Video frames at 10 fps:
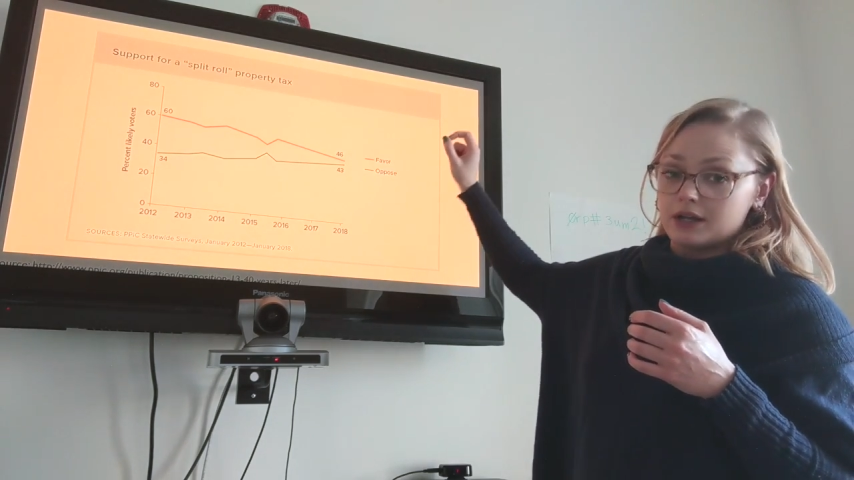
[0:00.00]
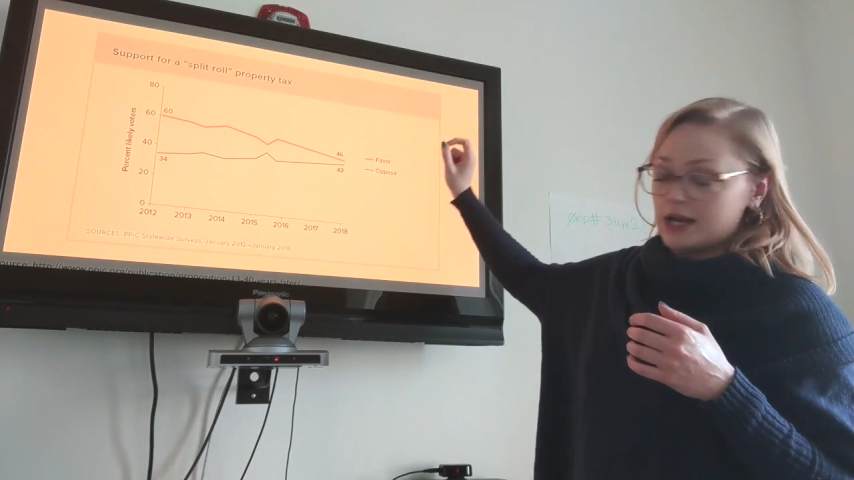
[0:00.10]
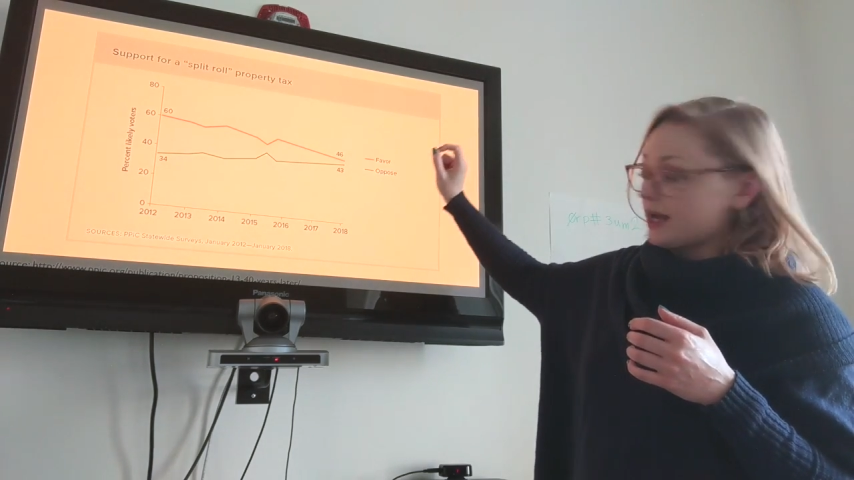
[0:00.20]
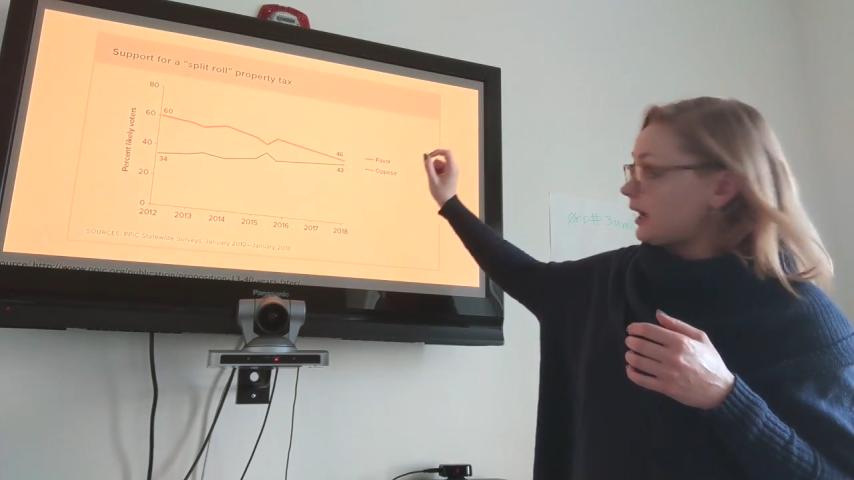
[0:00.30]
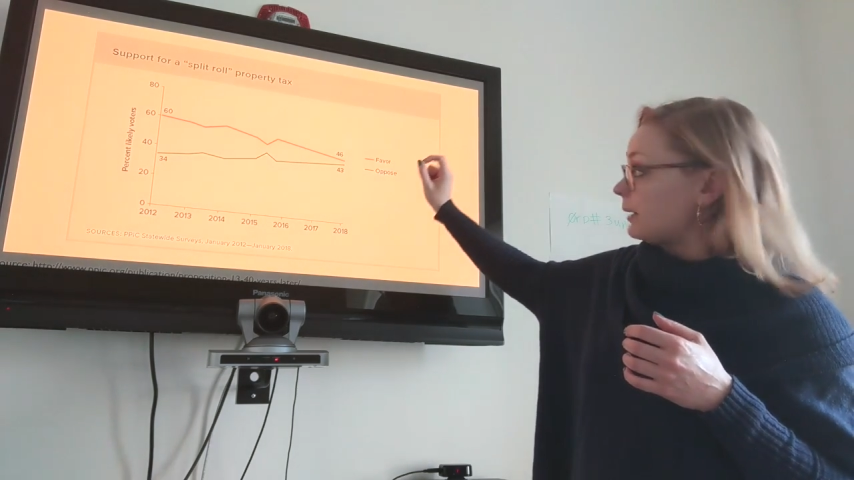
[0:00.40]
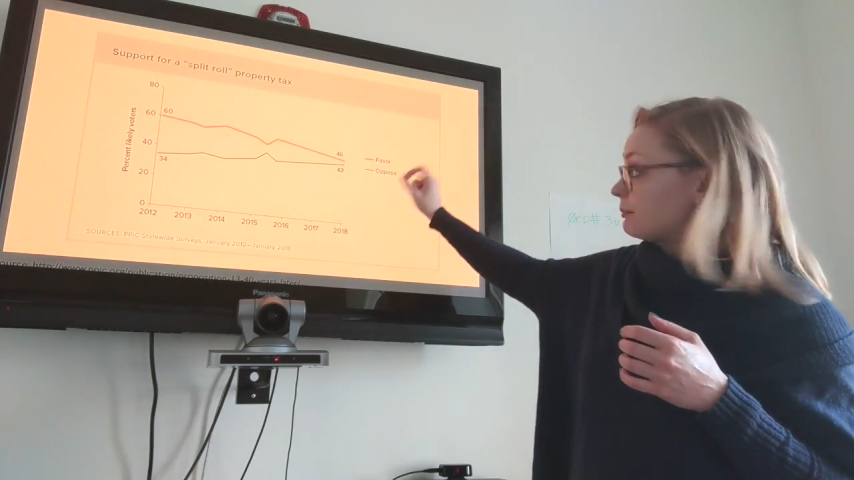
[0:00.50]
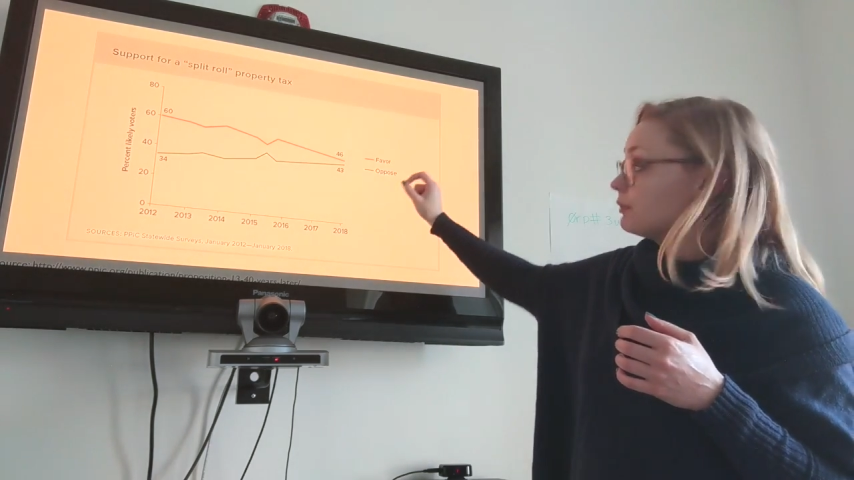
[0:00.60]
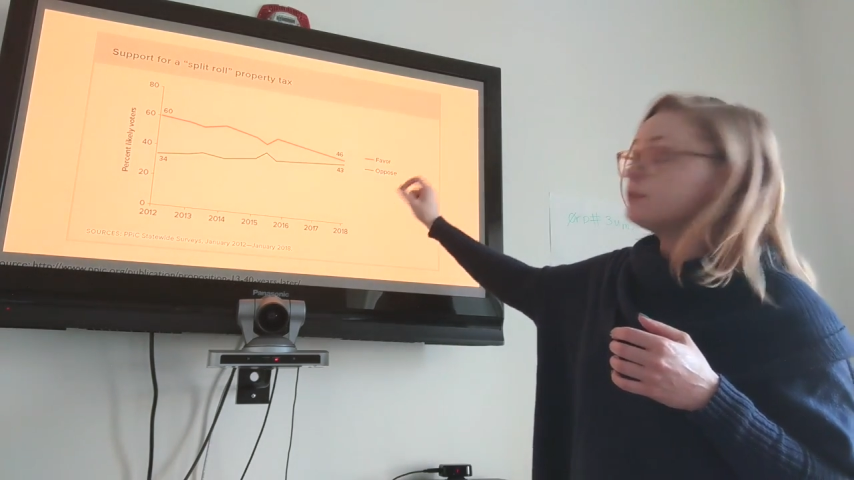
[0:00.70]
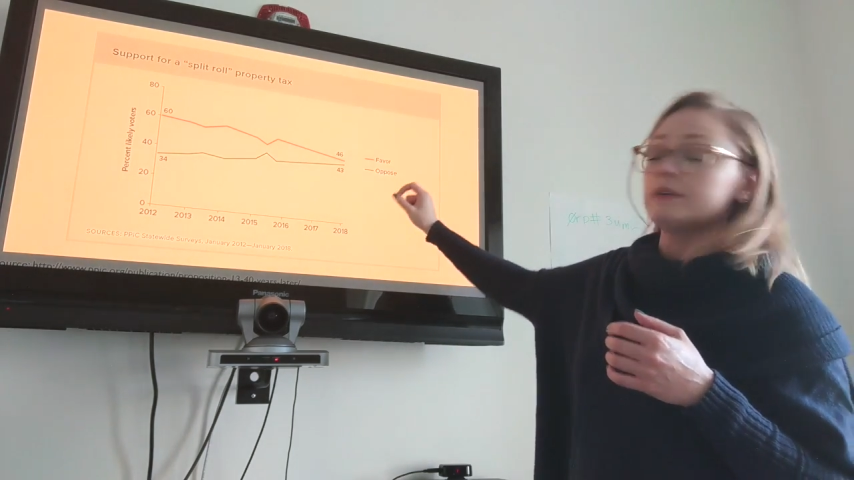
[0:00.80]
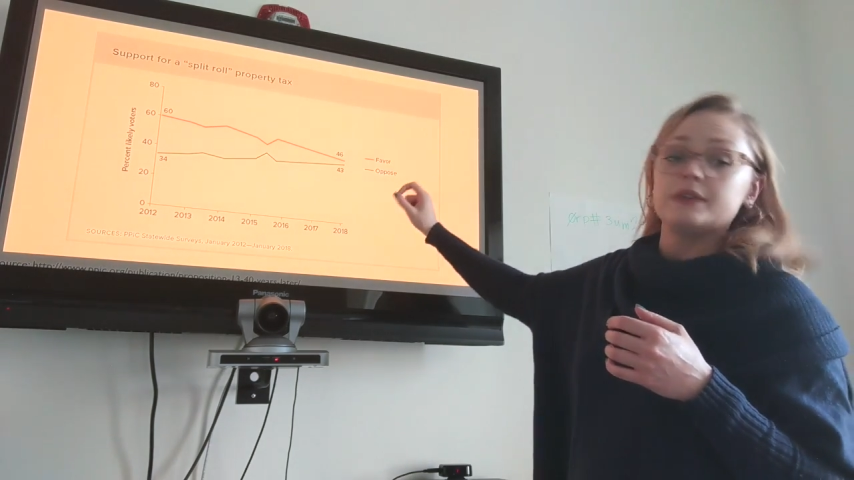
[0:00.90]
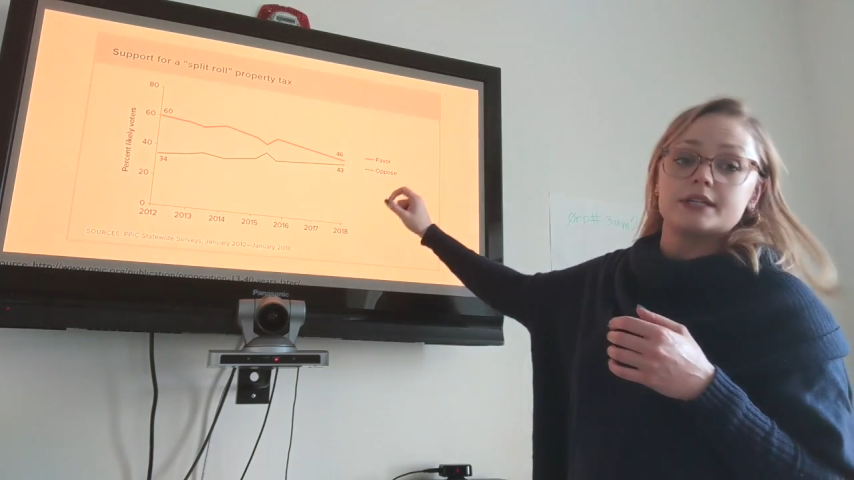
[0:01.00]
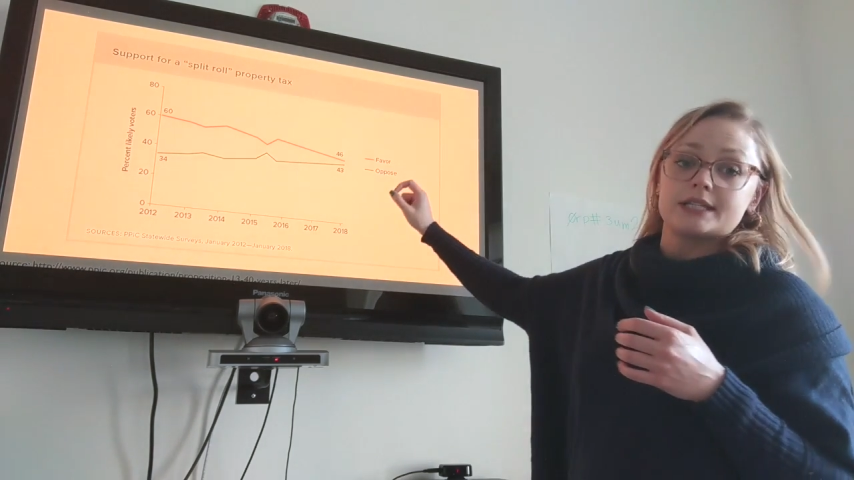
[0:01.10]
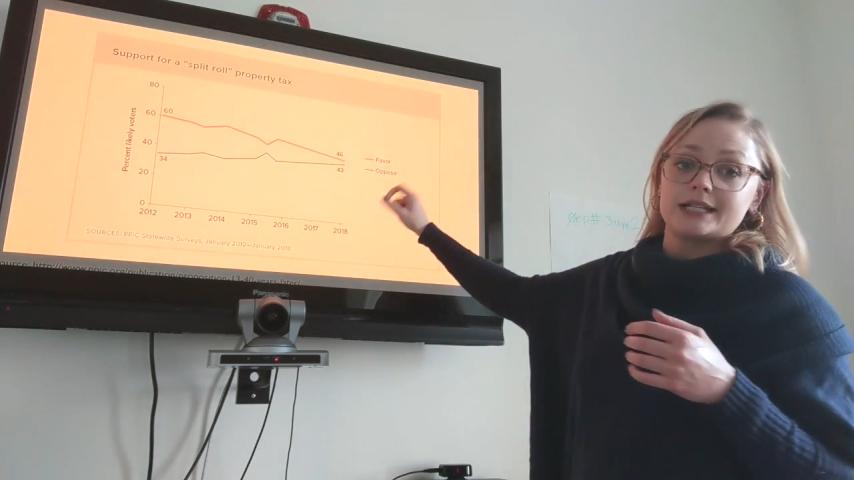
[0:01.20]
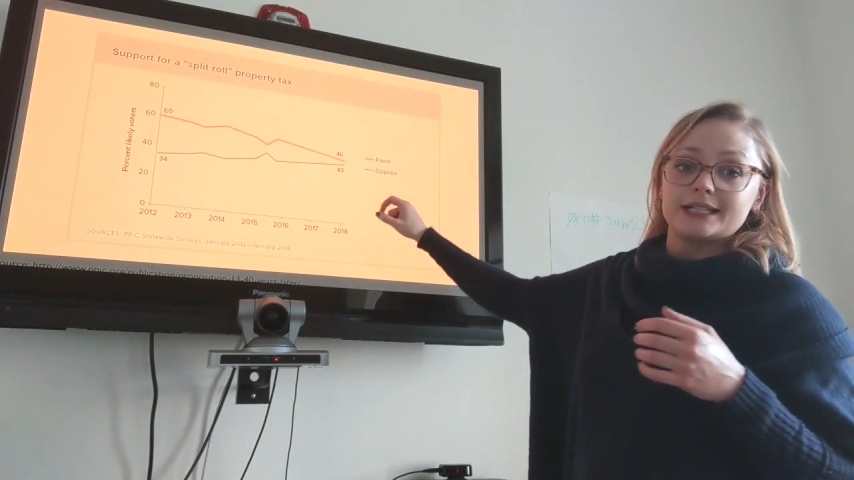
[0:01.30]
approve of this